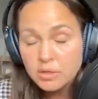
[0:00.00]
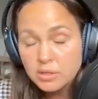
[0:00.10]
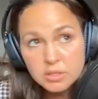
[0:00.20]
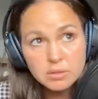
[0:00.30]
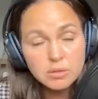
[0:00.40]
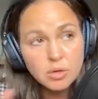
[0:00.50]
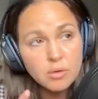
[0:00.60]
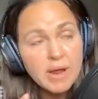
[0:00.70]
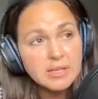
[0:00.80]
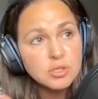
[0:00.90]
and your
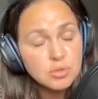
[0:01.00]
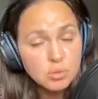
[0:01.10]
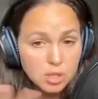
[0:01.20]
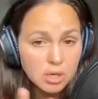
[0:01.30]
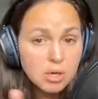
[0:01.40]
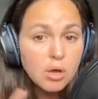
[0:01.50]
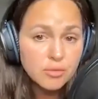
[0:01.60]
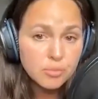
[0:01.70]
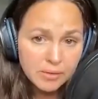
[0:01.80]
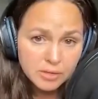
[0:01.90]
ex, you talked a lot
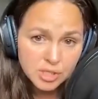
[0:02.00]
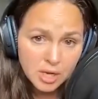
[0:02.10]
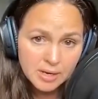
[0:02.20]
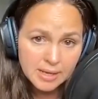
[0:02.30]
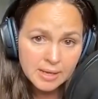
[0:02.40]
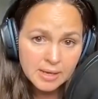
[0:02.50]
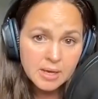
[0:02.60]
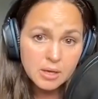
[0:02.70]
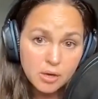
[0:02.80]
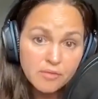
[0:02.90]
throughout the journey
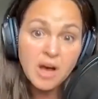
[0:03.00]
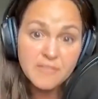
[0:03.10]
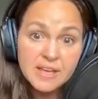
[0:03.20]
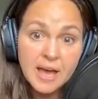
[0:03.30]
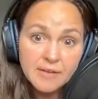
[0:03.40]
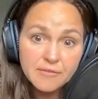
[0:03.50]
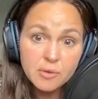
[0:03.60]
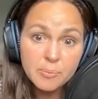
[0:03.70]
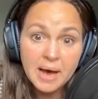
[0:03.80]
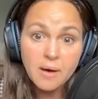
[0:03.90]
of IVF
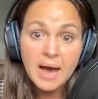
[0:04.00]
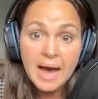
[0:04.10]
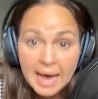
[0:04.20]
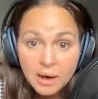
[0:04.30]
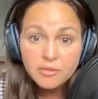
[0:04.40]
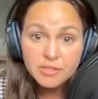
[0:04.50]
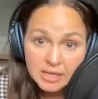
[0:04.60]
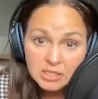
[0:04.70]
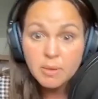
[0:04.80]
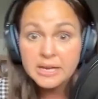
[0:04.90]
about how
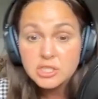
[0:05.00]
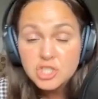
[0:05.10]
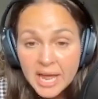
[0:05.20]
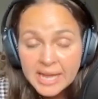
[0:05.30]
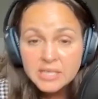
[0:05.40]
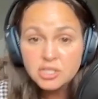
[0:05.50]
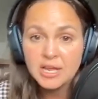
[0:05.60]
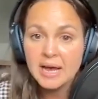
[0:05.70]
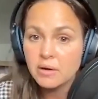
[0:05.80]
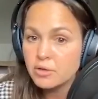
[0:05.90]
things might change and
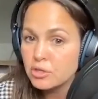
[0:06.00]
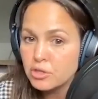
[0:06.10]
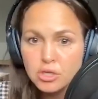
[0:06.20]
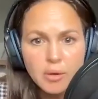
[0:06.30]
how, you know,